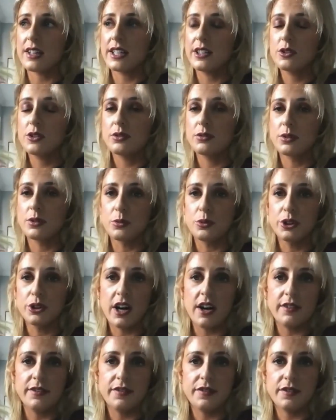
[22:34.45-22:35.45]
I know a
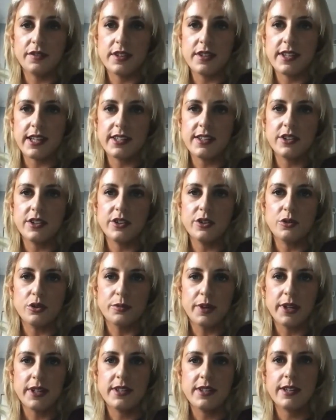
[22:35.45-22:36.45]
one-off
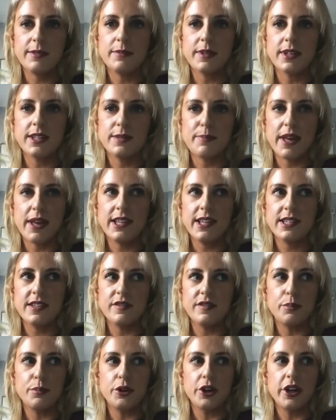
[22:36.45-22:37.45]
€60 might seem
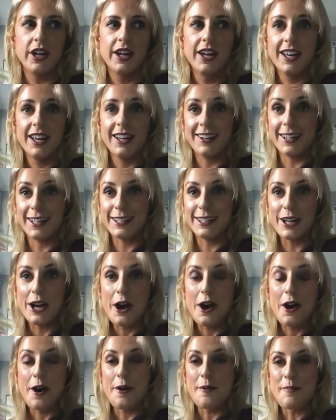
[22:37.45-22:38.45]
expensive, but like
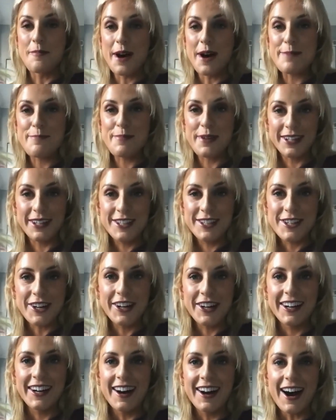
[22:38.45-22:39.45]
my picture,
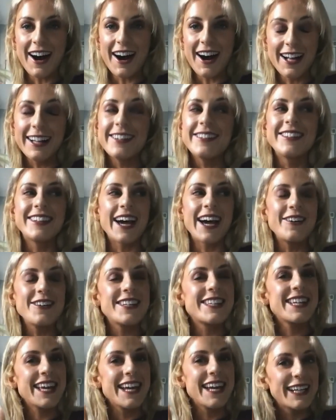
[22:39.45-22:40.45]
that
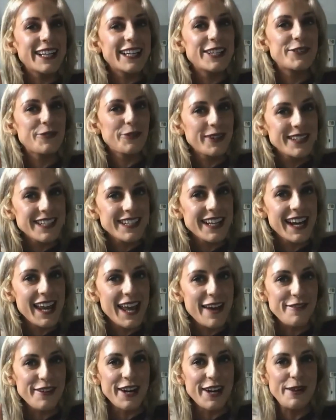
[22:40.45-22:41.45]
was taken in
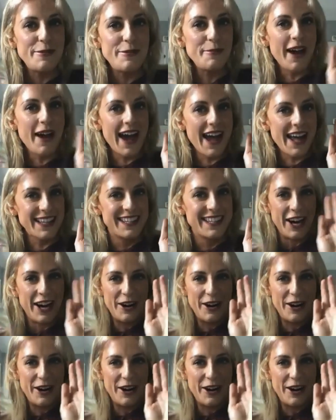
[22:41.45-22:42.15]
2011. I put my hands